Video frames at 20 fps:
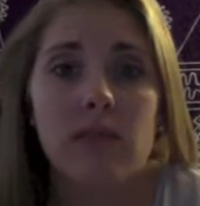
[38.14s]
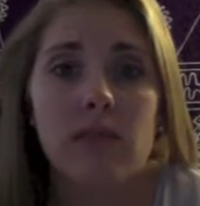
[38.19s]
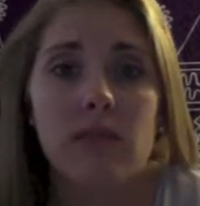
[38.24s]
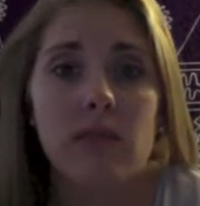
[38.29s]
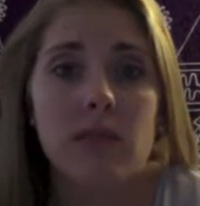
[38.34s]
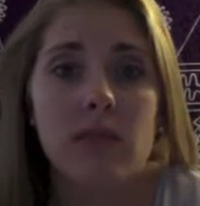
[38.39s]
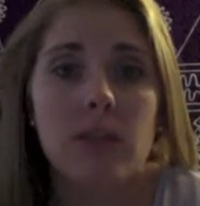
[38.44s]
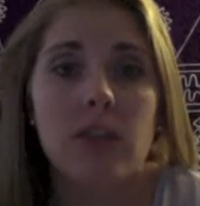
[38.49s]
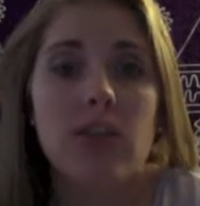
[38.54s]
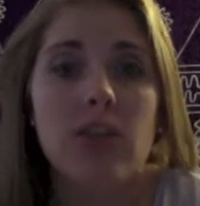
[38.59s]

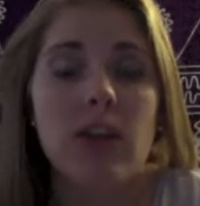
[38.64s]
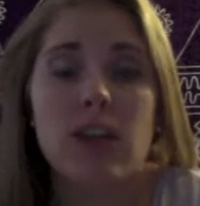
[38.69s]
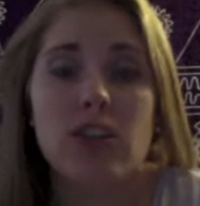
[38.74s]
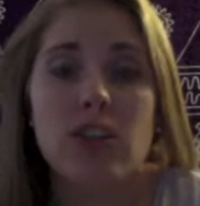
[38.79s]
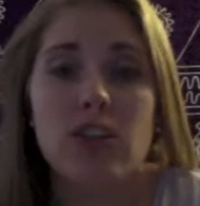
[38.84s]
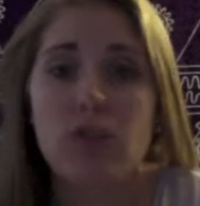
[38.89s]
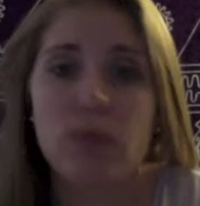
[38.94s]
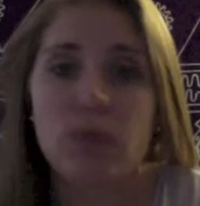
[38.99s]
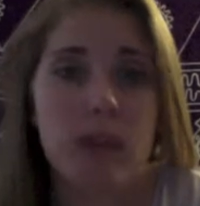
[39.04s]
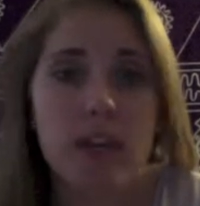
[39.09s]
Like, you can't
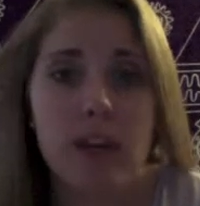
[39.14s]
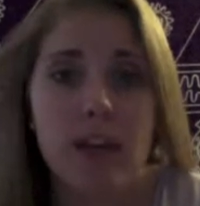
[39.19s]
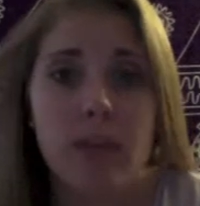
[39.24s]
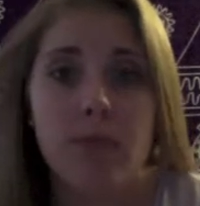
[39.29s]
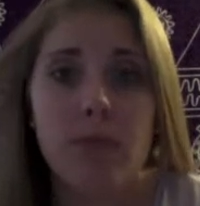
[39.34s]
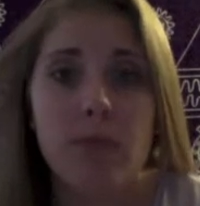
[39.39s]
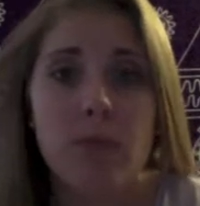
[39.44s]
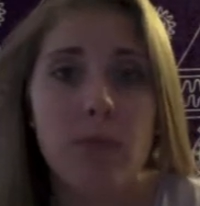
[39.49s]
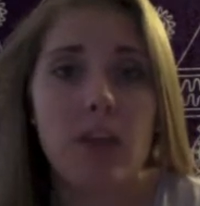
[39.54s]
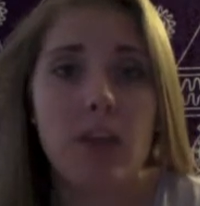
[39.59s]
just wake up
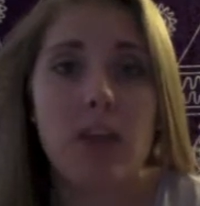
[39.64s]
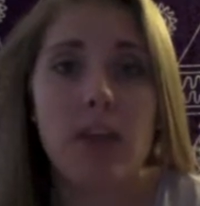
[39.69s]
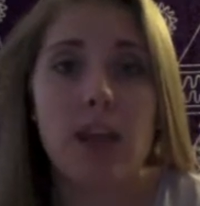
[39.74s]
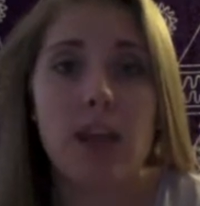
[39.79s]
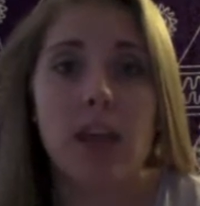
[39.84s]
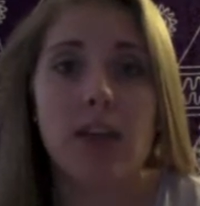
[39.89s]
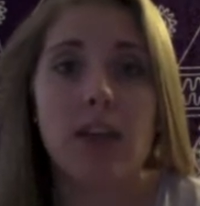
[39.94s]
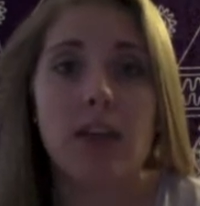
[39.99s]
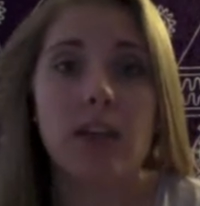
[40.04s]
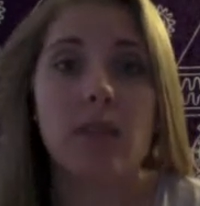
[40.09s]
and be
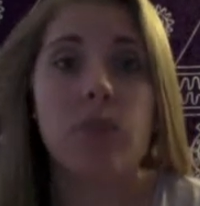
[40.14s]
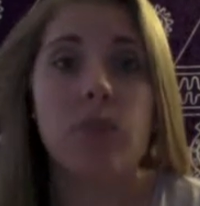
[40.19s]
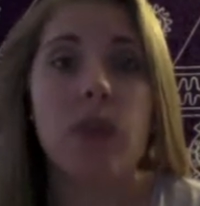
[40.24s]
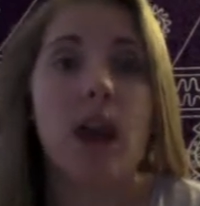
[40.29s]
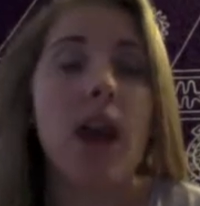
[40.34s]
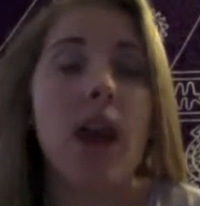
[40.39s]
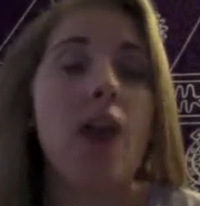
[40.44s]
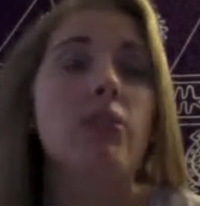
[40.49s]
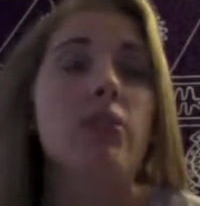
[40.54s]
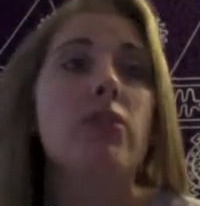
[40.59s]
there. Like,
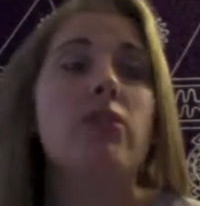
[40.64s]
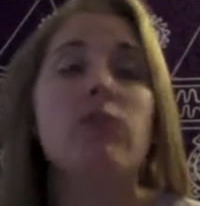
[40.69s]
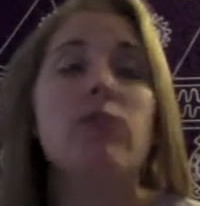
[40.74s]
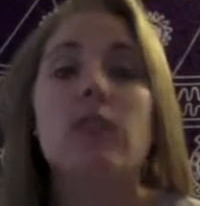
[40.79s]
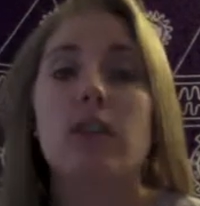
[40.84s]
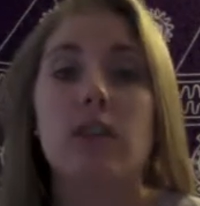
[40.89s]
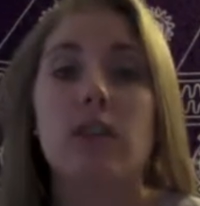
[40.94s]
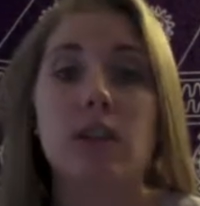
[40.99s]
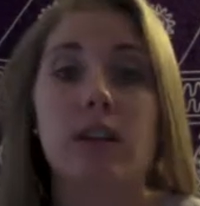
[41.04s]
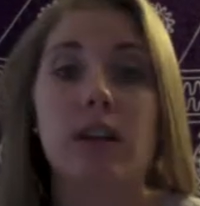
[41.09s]
how are you going
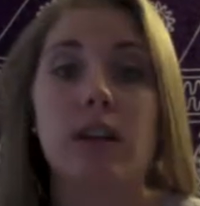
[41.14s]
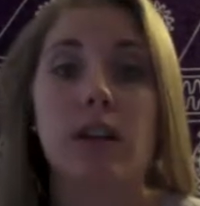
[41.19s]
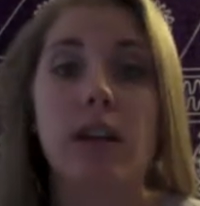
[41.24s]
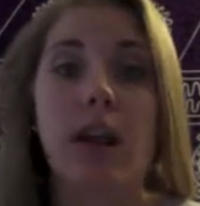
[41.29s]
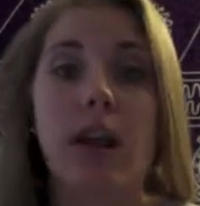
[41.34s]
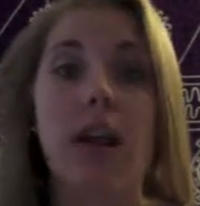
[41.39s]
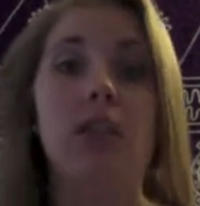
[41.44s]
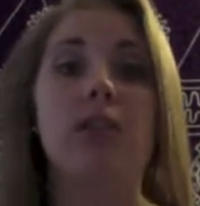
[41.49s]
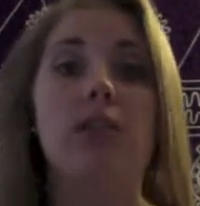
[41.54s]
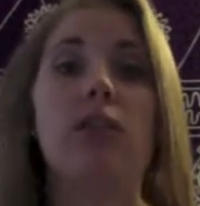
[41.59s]
to learn?
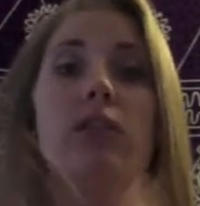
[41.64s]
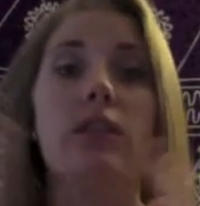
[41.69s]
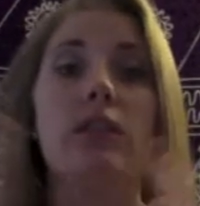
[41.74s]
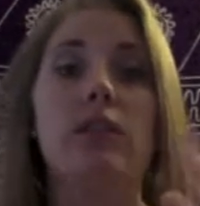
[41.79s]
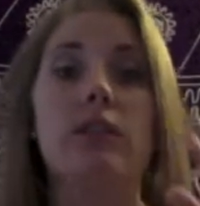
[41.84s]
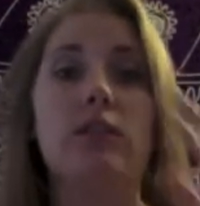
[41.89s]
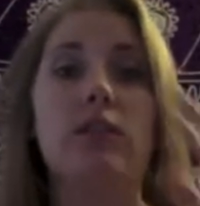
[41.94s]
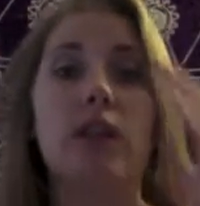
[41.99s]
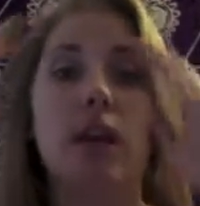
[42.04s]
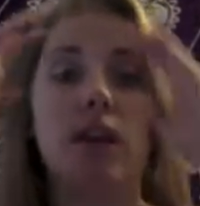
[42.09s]
How are you going to
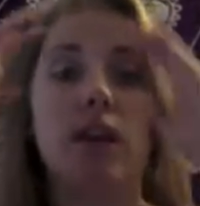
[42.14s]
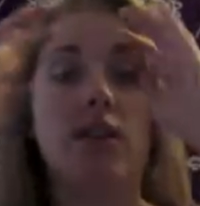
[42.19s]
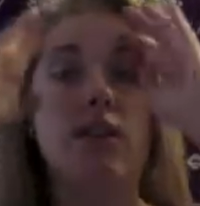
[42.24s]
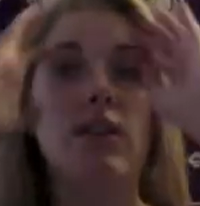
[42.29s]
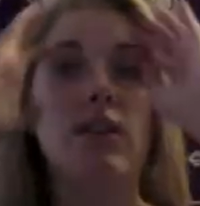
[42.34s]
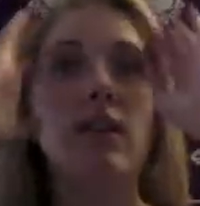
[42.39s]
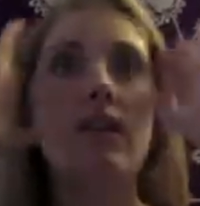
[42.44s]
grow?